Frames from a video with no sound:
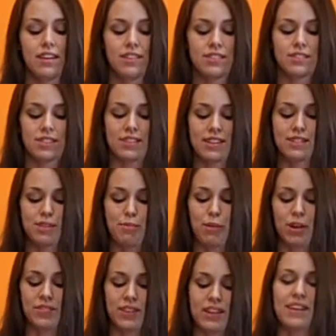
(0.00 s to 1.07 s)
So that's the
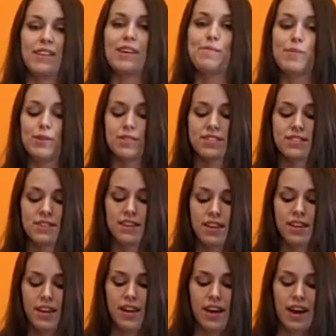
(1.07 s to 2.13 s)
part that I like most.
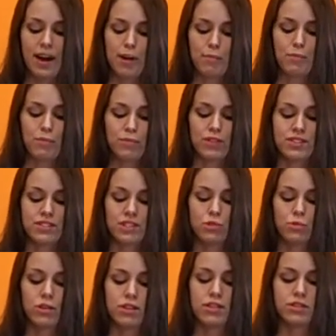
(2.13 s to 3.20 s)
The sixth
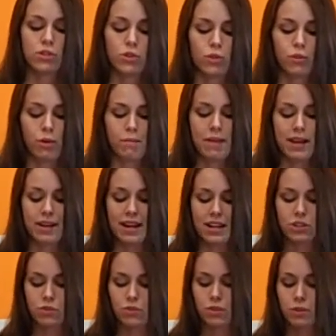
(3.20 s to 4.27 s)
one is to remain
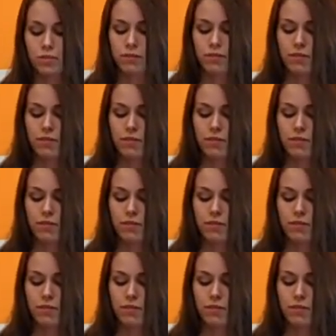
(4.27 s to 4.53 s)
natural.